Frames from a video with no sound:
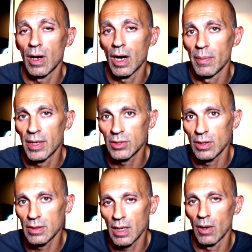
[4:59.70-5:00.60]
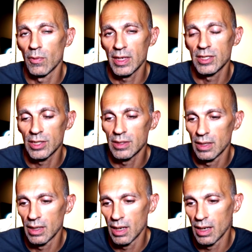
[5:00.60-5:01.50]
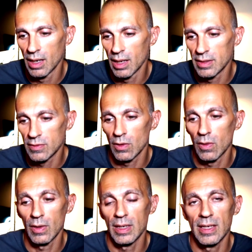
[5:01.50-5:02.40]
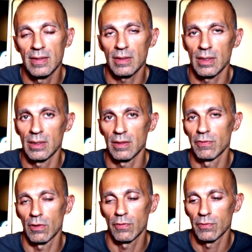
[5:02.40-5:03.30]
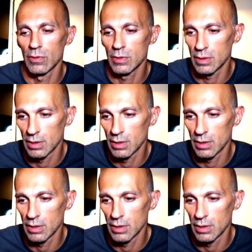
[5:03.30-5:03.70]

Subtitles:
I mentioned how rigid the sole is in the forefoot,